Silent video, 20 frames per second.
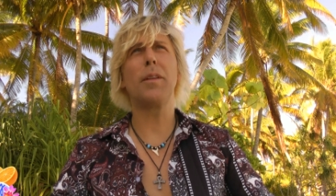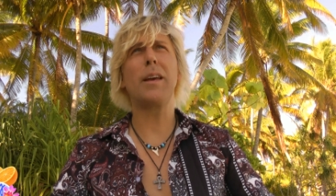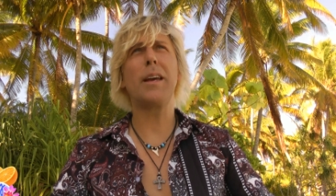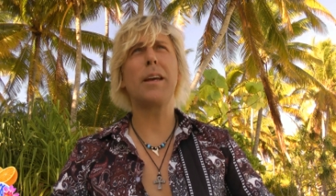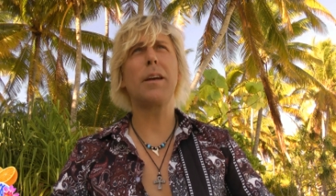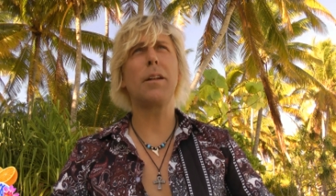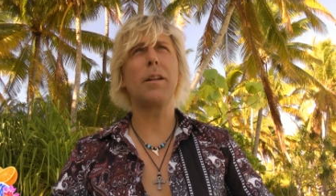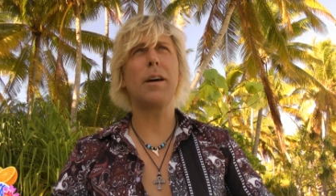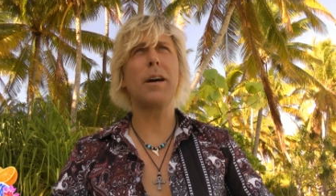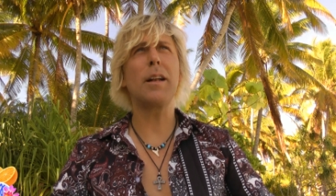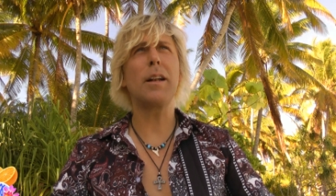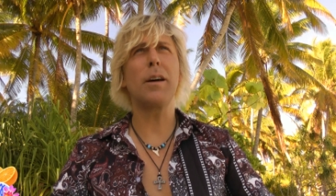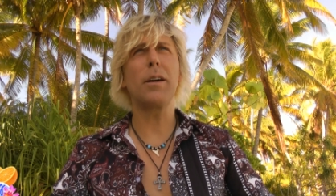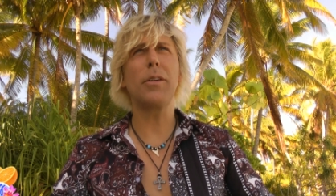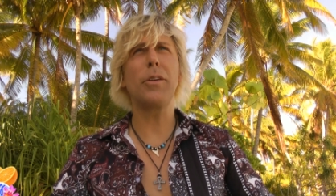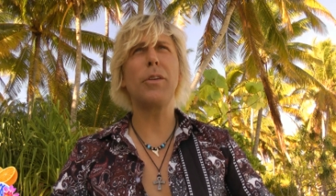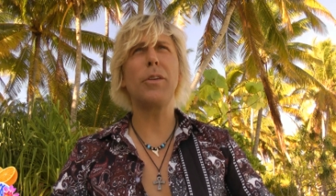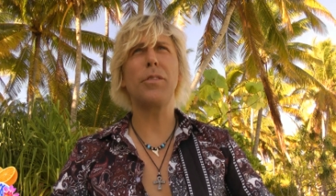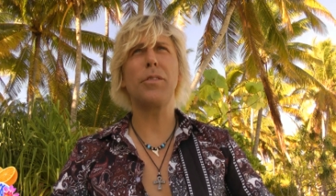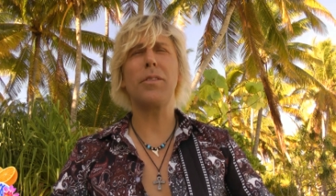They cannot
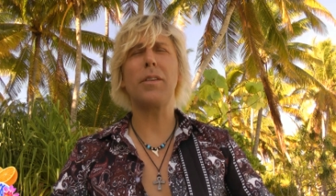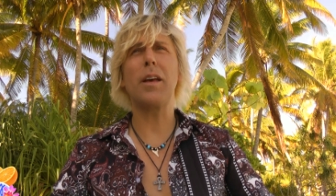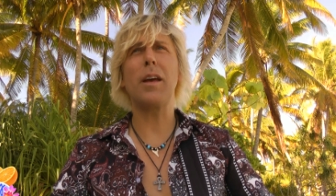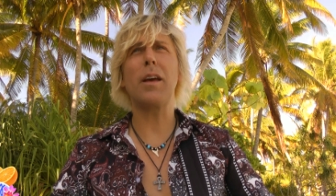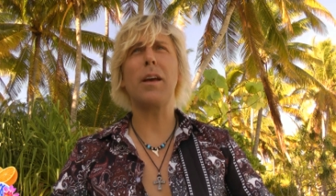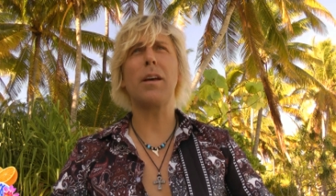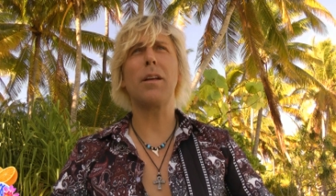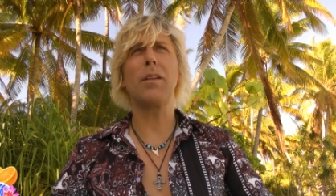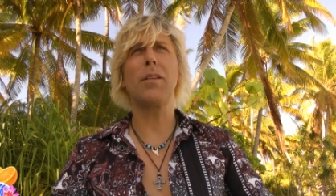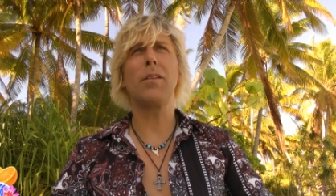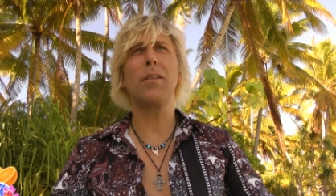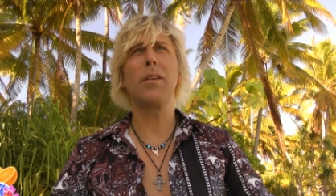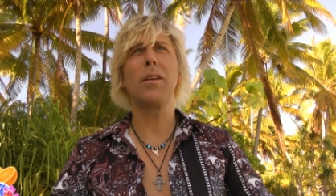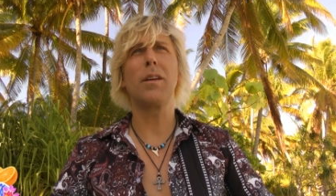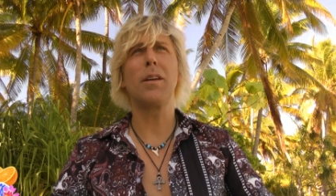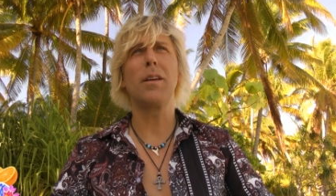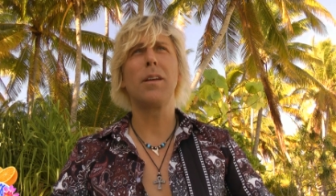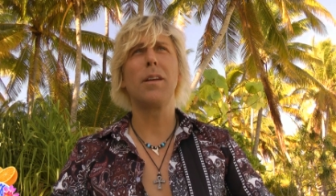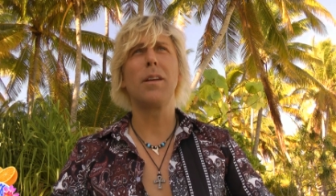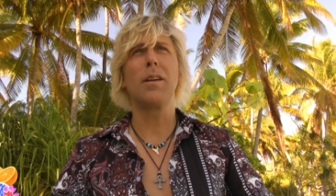understand
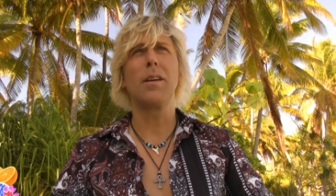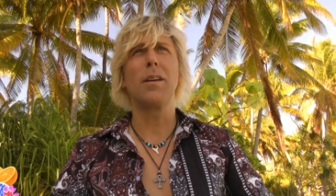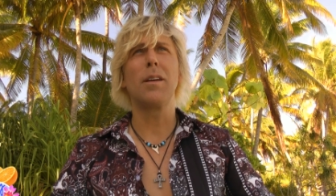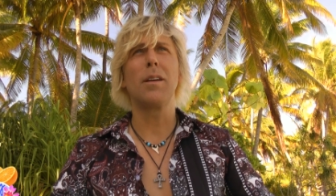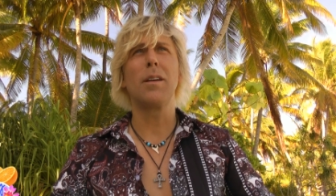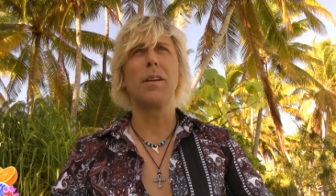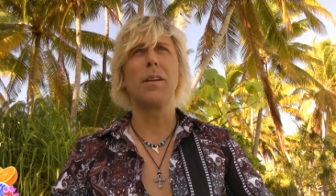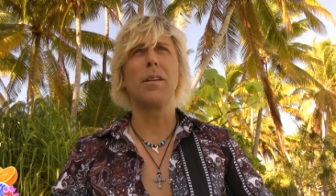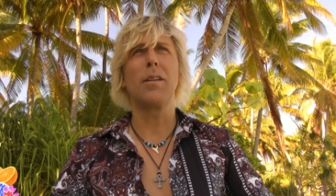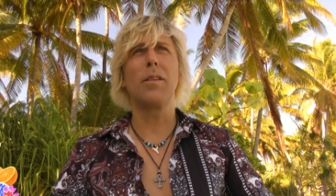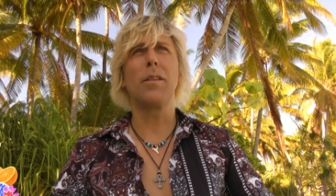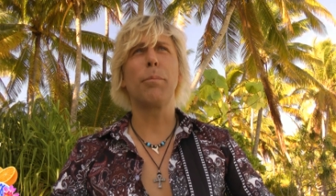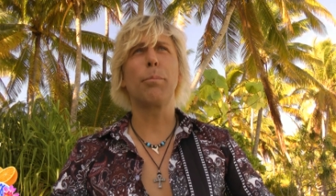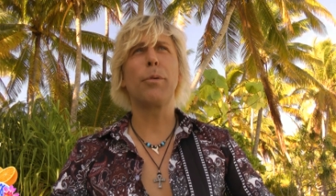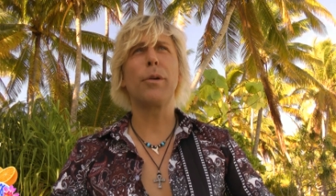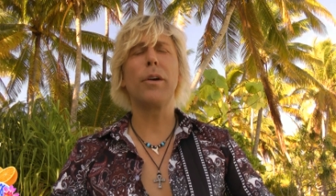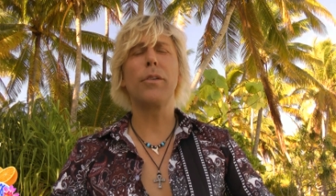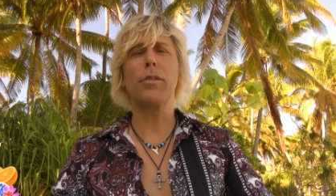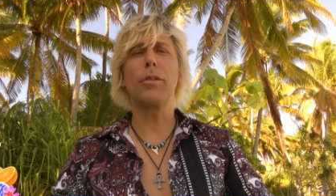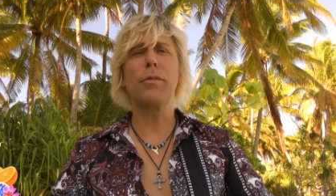the
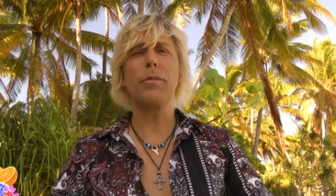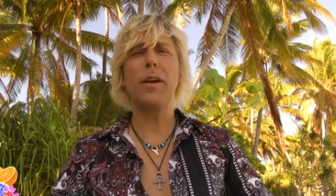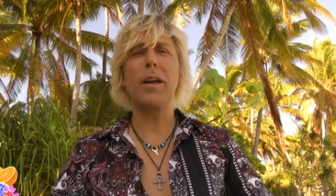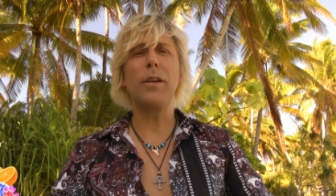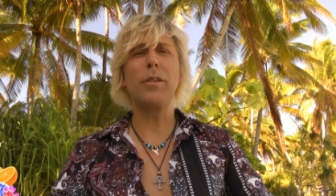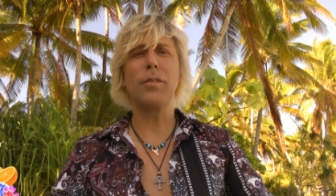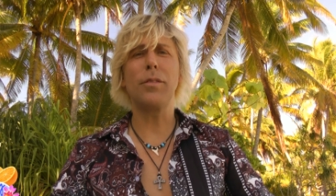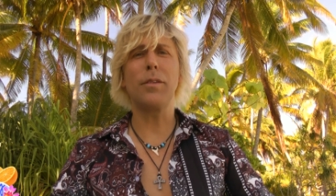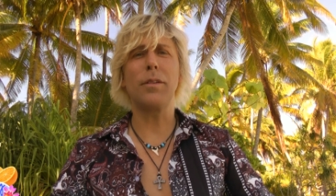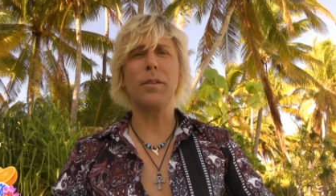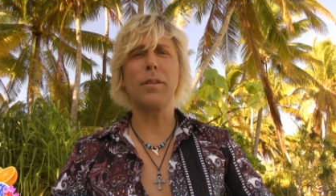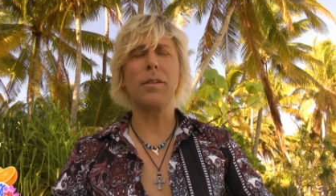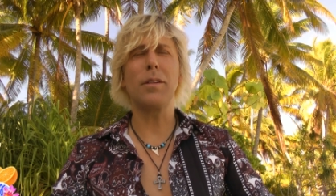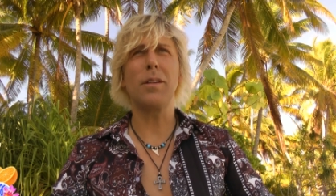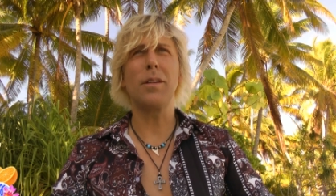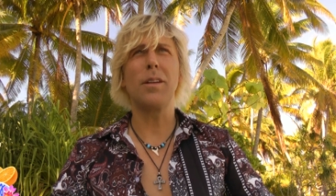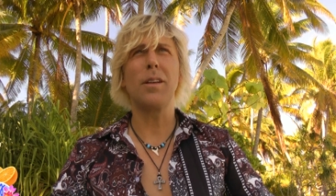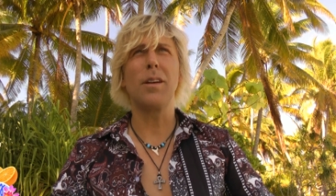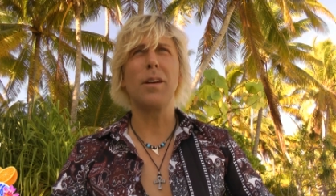preservation